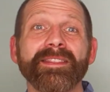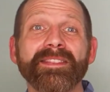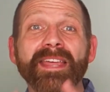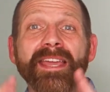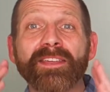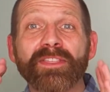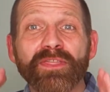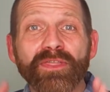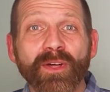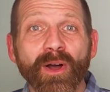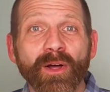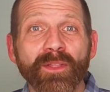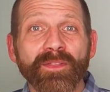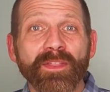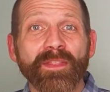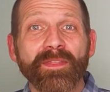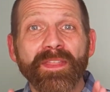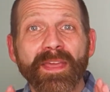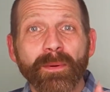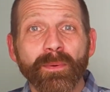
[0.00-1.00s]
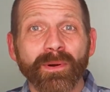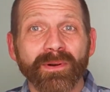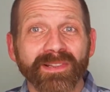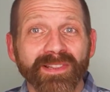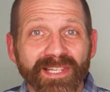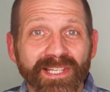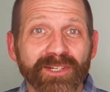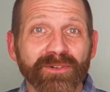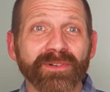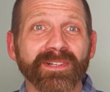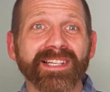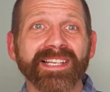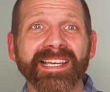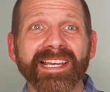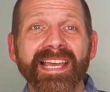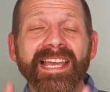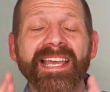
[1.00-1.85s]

They thought that they were literally